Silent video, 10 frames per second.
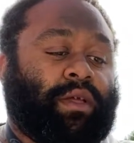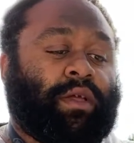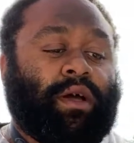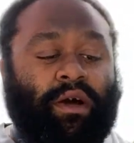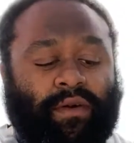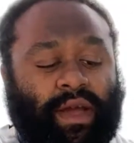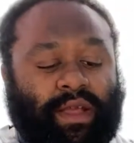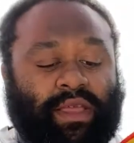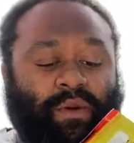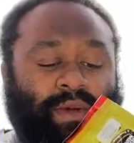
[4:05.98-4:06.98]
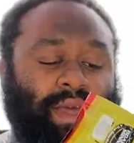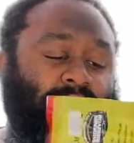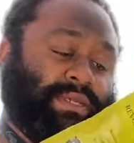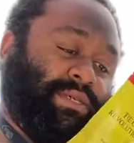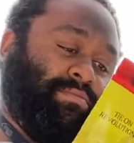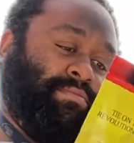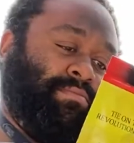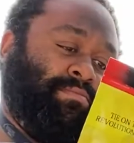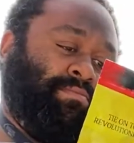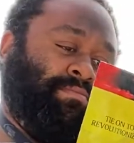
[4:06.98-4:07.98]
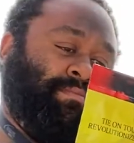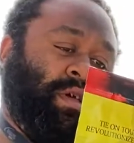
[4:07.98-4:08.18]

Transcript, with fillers: all right and then we got some